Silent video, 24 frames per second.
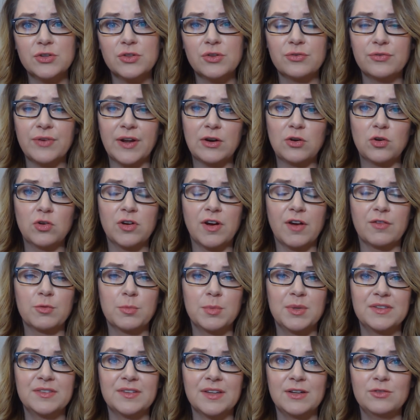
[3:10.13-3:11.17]
the federal
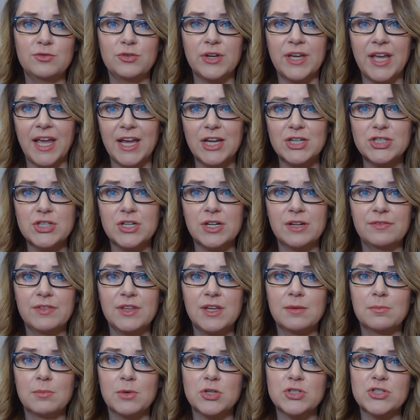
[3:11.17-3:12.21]
government's invocation of the
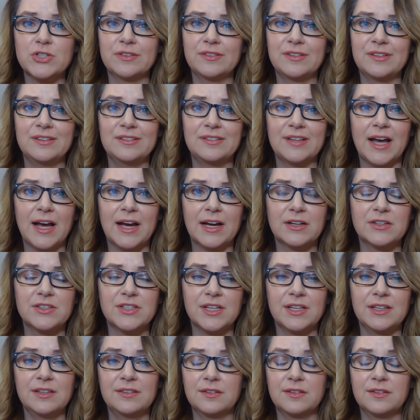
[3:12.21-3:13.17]
Emergencies Act